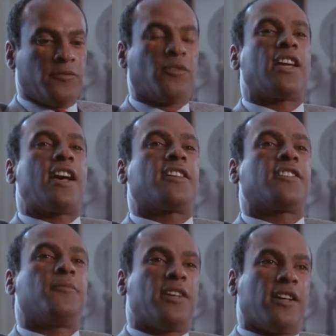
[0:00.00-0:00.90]
Well,
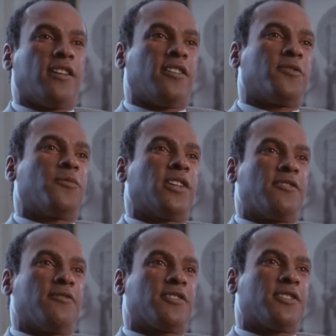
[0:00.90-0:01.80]
when
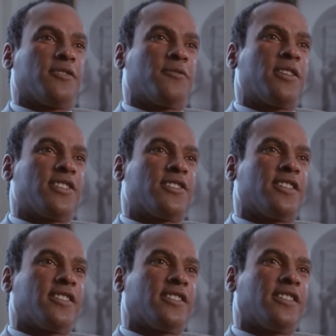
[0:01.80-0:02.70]
I was
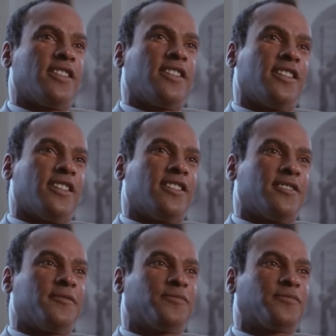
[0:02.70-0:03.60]
arrested,
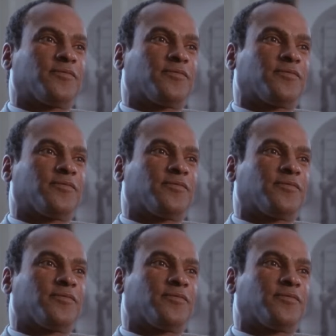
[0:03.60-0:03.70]
I